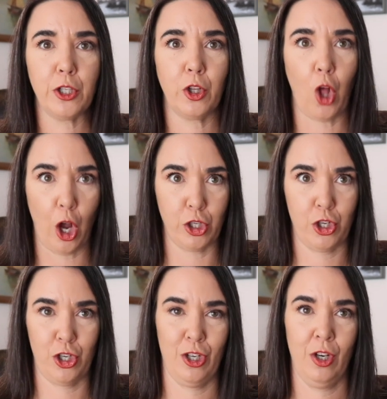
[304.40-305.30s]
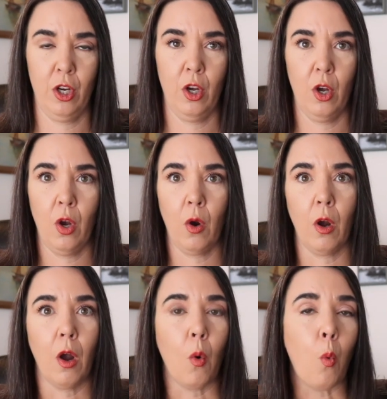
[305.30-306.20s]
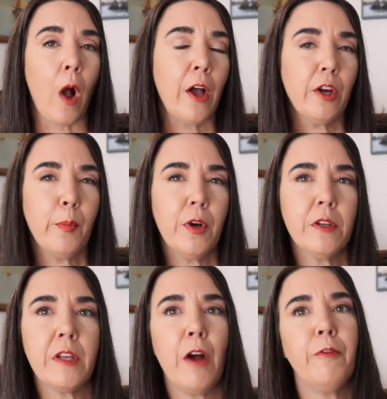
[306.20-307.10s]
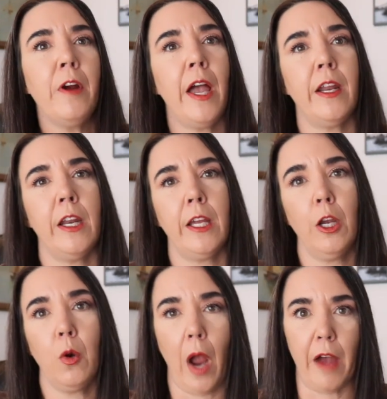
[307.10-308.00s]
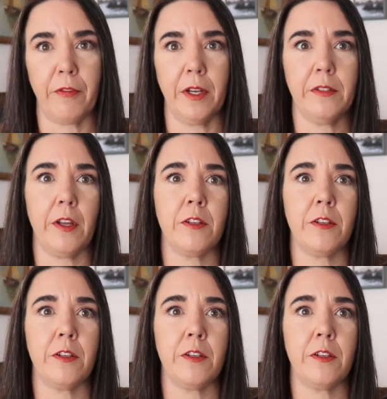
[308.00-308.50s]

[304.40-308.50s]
to launch. While your book is out for editing and graphics,